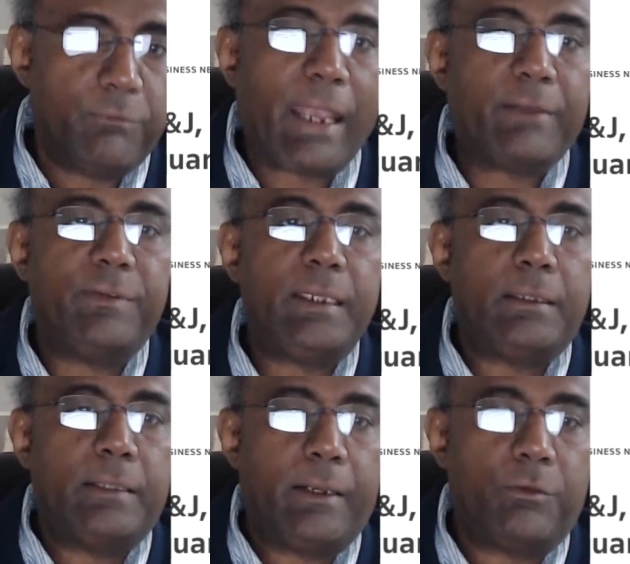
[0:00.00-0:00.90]

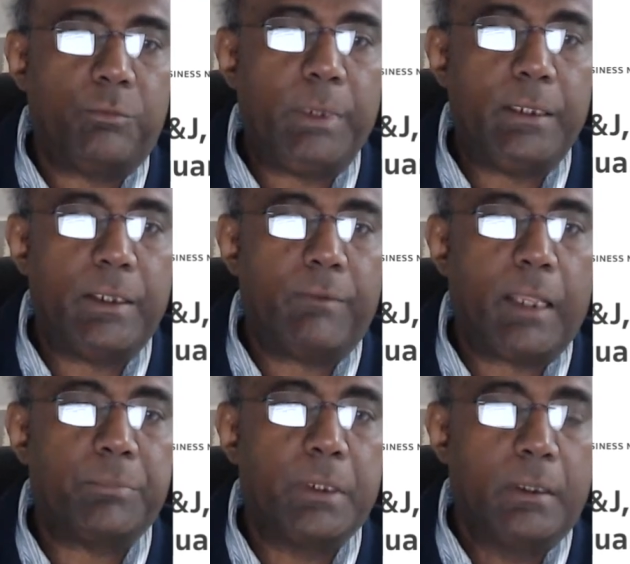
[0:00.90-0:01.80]
vaccine that is being
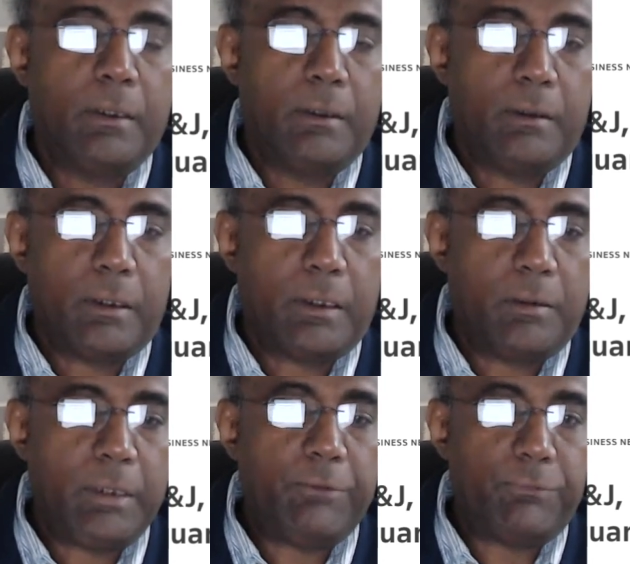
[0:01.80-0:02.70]
developed,
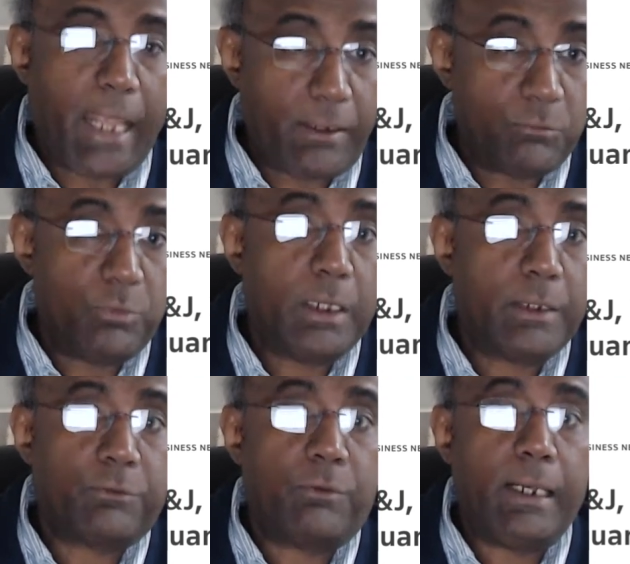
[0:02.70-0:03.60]
if that
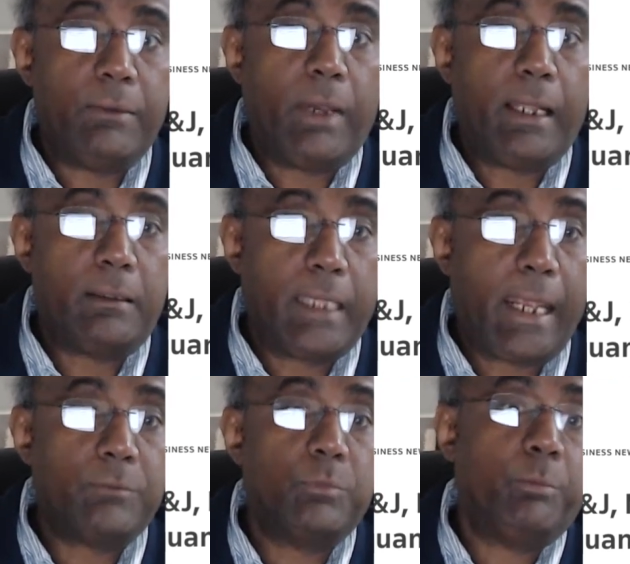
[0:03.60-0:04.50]
works really well,
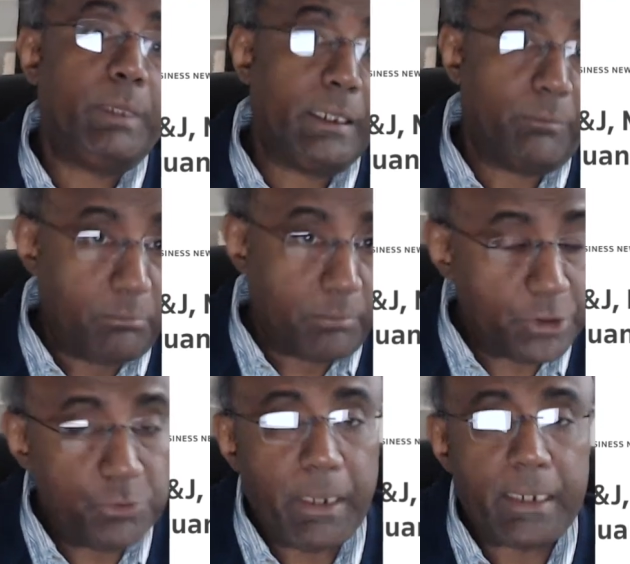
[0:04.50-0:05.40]
that would be a
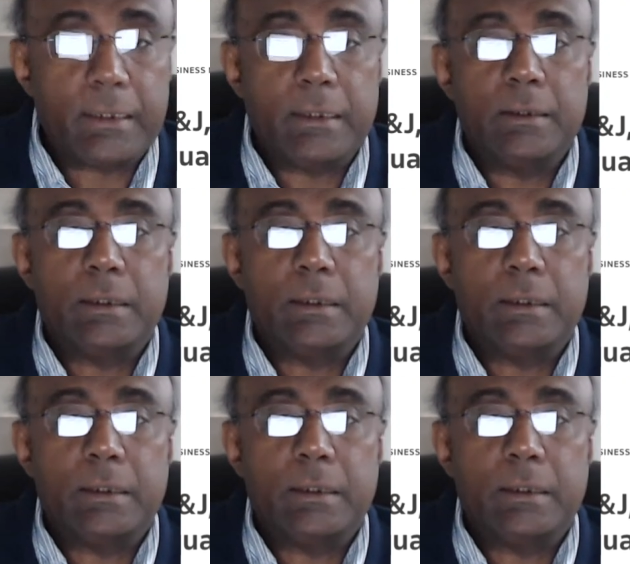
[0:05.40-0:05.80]
much better